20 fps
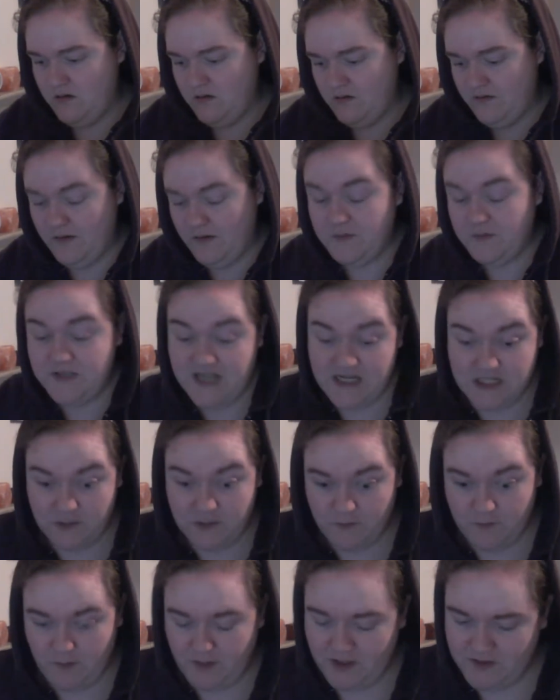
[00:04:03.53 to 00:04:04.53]
one's actually
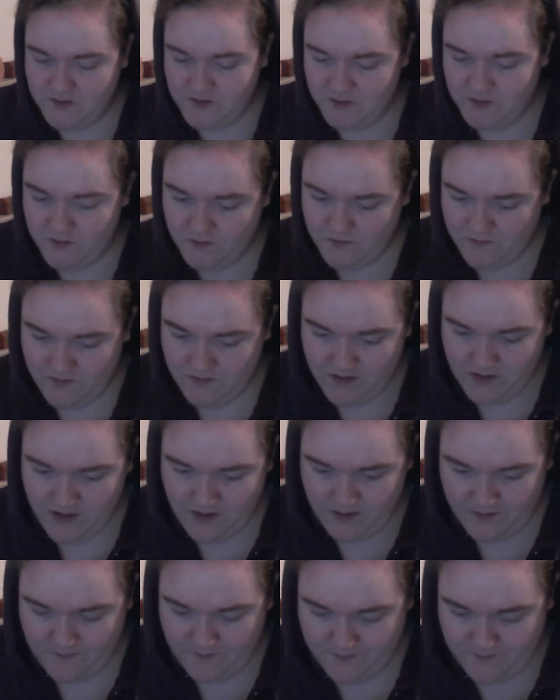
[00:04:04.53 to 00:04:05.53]
Rapunzel.
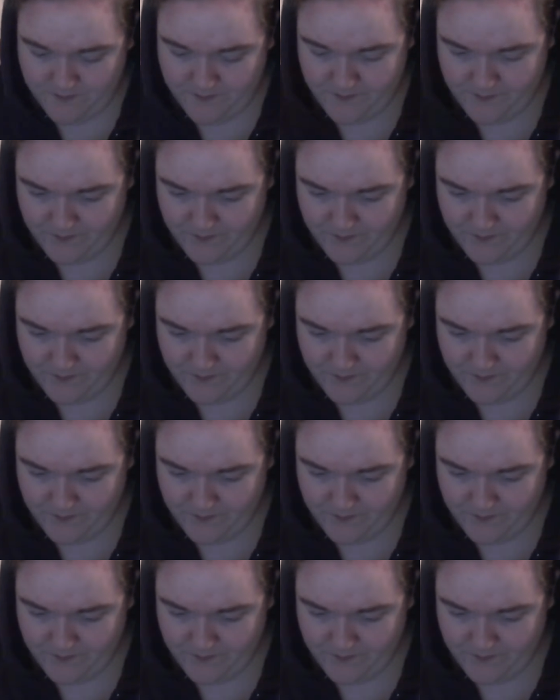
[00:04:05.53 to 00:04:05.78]
I